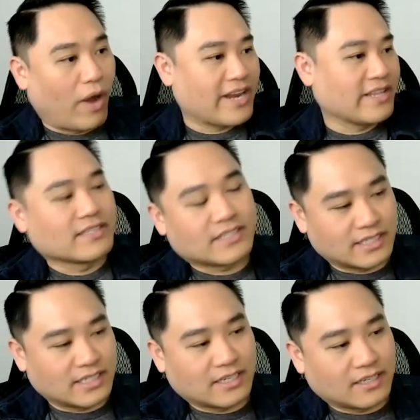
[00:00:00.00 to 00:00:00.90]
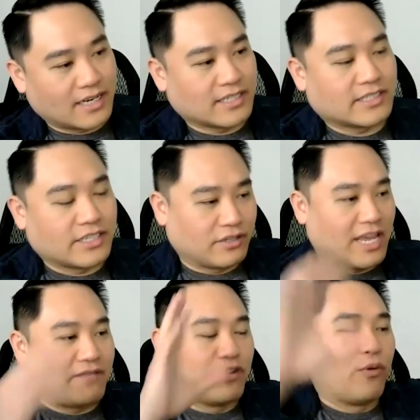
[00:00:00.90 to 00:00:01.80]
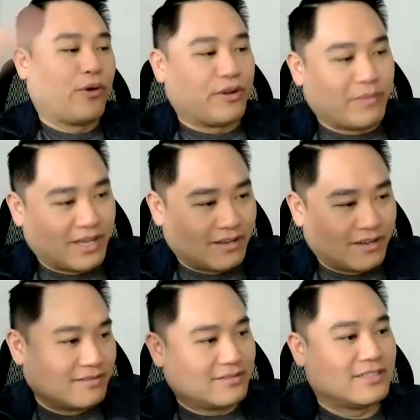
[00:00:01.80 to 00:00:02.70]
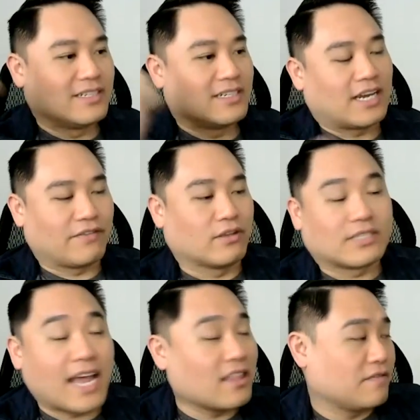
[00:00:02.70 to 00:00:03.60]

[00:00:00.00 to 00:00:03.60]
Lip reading: writing the scene, not necessarily having to worry about everything else.